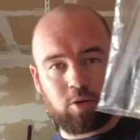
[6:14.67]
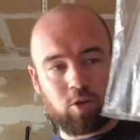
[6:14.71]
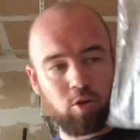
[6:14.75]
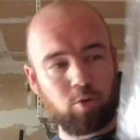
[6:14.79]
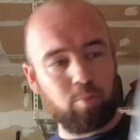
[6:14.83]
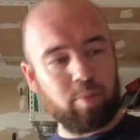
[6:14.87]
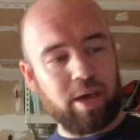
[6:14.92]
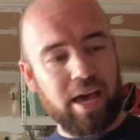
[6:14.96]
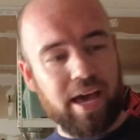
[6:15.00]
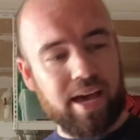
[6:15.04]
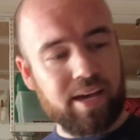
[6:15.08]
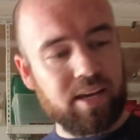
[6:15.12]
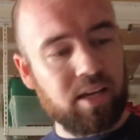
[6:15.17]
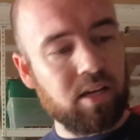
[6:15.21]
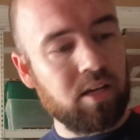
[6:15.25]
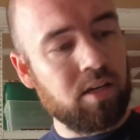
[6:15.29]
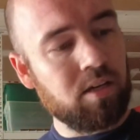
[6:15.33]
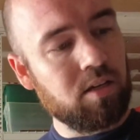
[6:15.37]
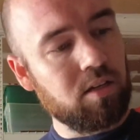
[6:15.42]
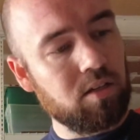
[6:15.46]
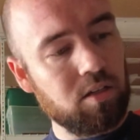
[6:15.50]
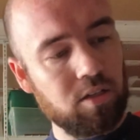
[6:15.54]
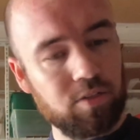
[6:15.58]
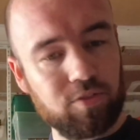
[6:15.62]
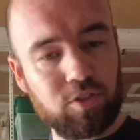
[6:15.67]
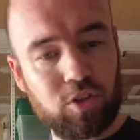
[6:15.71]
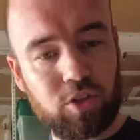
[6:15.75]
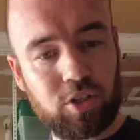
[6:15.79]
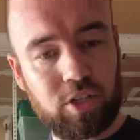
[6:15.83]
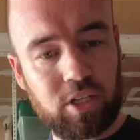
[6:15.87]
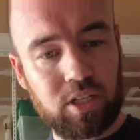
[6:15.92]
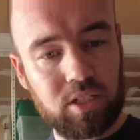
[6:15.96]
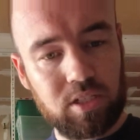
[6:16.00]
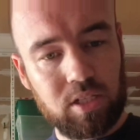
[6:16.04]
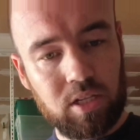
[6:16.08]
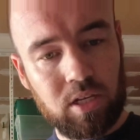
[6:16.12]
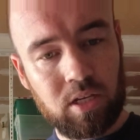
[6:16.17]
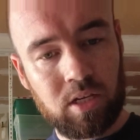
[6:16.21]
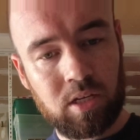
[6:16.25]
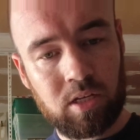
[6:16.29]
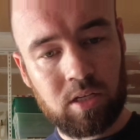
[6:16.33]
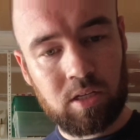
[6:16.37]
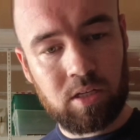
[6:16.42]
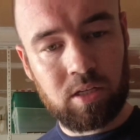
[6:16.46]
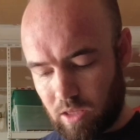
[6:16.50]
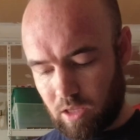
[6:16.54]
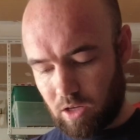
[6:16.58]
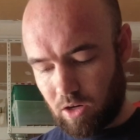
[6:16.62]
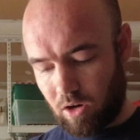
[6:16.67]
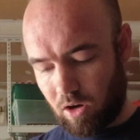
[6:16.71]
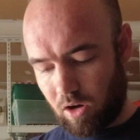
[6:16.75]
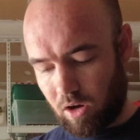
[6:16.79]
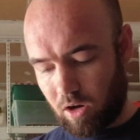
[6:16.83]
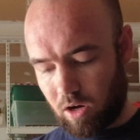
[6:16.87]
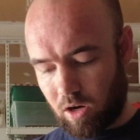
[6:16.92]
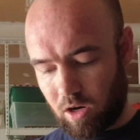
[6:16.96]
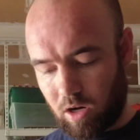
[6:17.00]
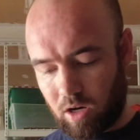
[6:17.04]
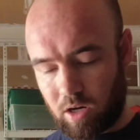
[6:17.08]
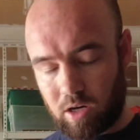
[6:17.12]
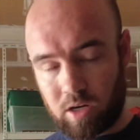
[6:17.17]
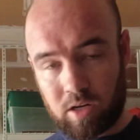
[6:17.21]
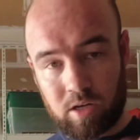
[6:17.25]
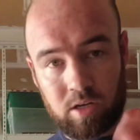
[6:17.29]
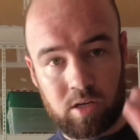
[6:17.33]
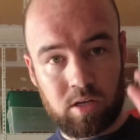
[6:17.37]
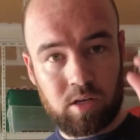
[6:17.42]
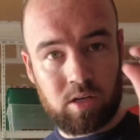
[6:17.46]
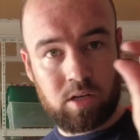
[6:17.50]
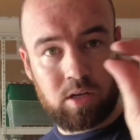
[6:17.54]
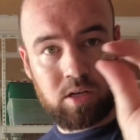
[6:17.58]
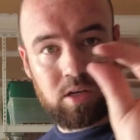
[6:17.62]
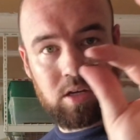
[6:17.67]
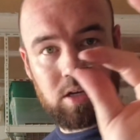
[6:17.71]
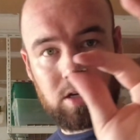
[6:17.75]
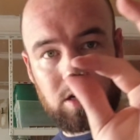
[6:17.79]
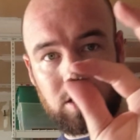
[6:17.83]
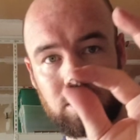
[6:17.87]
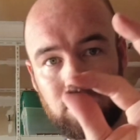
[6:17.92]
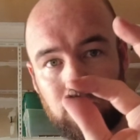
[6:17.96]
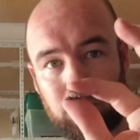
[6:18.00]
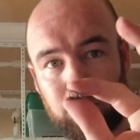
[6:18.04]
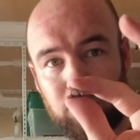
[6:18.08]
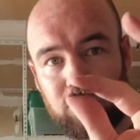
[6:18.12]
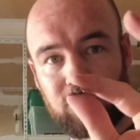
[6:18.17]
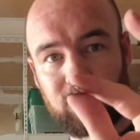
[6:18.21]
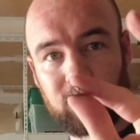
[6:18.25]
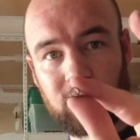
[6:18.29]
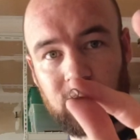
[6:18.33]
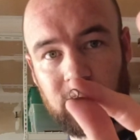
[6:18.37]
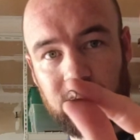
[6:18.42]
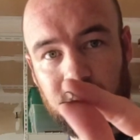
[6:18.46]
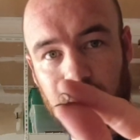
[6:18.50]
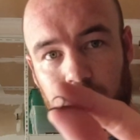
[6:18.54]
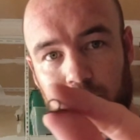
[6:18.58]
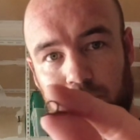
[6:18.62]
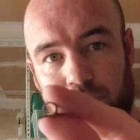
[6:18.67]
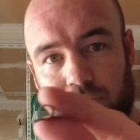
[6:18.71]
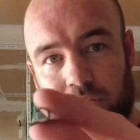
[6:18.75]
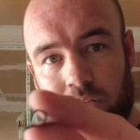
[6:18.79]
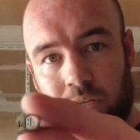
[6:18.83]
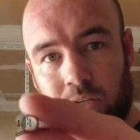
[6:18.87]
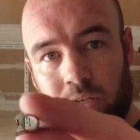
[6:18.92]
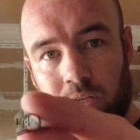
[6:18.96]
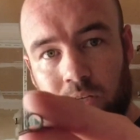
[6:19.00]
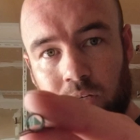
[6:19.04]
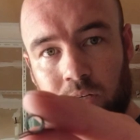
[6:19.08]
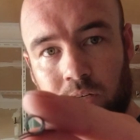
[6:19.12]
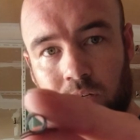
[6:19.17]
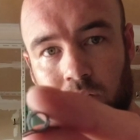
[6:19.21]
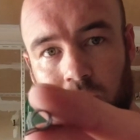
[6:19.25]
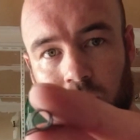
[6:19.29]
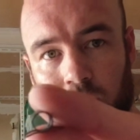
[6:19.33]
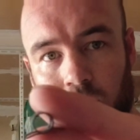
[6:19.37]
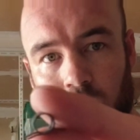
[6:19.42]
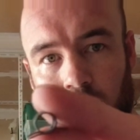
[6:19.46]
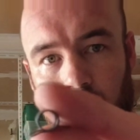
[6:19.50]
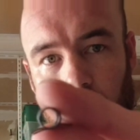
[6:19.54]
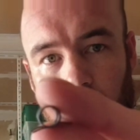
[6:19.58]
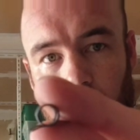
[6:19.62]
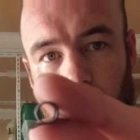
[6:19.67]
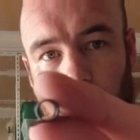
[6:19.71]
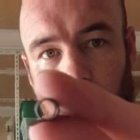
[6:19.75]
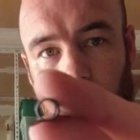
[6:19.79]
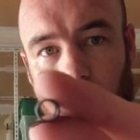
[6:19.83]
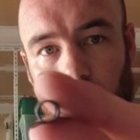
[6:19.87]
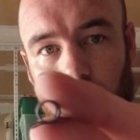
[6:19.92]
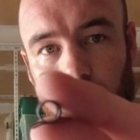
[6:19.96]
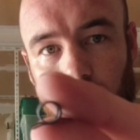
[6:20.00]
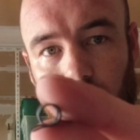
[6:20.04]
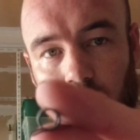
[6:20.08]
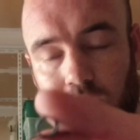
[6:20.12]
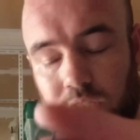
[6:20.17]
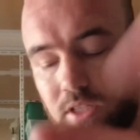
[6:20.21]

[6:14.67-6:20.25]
little bag of goodies, there are a couple of clamps. I don't know if you can